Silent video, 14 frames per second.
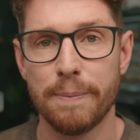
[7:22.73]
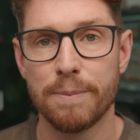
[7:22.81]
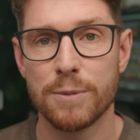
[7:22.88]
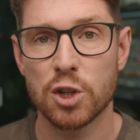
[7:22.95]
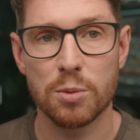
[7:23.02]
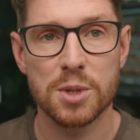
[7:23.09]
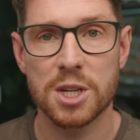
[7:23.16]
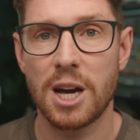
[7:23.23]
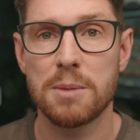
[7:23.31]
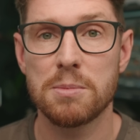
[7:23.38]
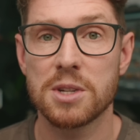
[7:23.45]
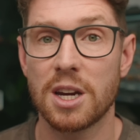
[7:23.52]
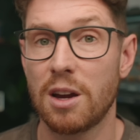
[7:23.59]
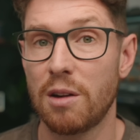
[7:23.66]

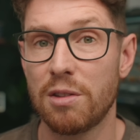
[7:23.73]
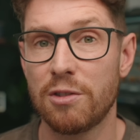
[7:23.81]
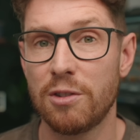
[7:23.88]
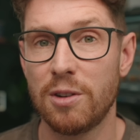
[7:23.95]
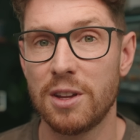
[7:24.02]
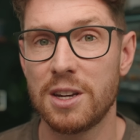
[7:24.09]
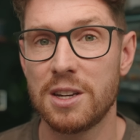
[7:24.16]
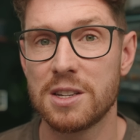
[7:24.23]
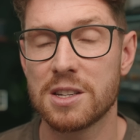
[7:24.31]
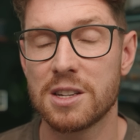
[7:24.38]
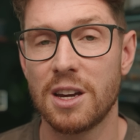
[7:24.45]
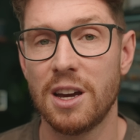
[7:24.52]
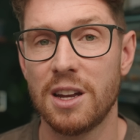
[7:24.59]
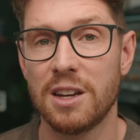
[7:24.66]
Sometimes I go through
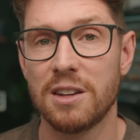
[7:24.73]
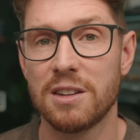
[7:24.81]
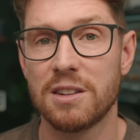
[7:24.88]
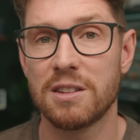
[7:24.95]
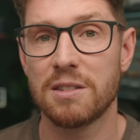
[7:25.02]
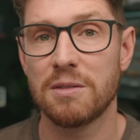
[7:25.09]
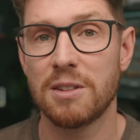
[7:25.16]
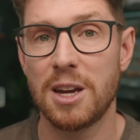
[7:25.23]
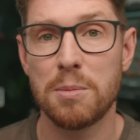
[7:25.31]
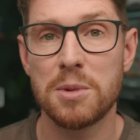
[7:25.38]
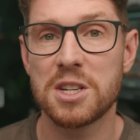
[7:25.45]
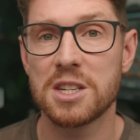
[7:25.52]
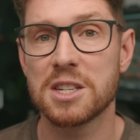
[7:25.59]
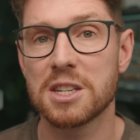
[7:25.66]
these and
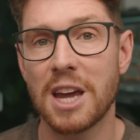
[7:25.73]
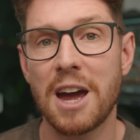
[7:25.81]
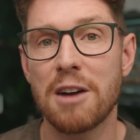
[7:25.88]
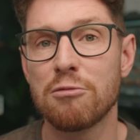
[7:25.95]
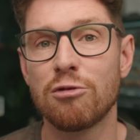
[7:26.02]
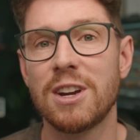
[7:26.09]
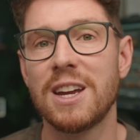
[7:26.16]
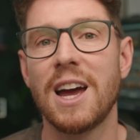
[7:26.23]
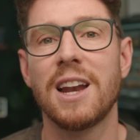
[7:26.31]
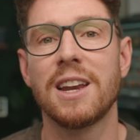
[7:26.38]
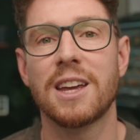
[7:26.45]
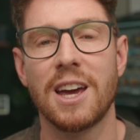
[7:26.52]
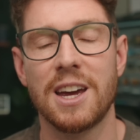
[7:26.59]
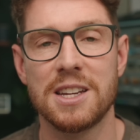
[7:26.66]
images get
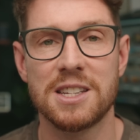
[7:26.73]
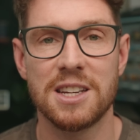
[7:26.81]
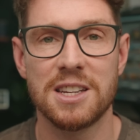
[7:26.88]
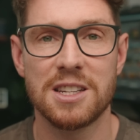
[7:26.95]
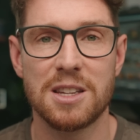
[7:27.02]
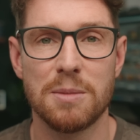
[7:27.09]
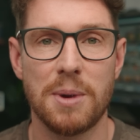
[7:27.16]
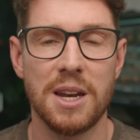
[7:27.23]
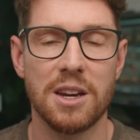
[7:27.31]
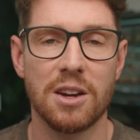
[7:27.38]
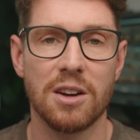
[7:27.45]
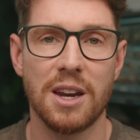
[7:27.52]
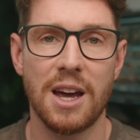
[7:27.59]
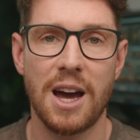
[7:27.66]
reallocated
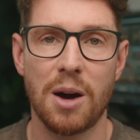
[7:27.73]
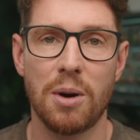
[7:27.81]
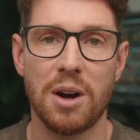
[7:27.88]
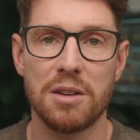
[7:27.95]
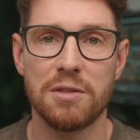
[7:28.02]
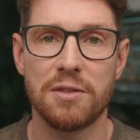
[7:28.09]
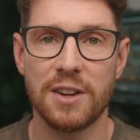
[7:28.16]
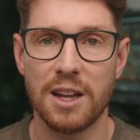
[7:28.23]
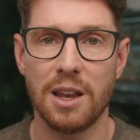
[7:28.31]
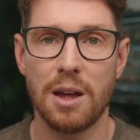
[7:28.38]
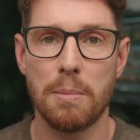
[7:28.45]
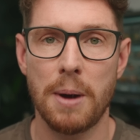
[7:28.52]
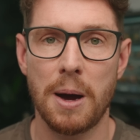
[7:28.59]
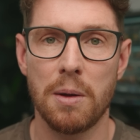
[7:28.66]
depending on how I feel
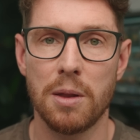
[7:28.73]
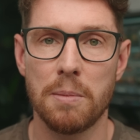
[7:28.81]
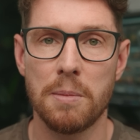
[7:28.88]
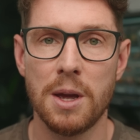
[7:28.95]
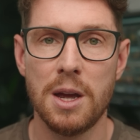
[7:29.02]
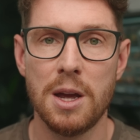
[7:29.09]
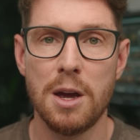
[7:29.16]
about them.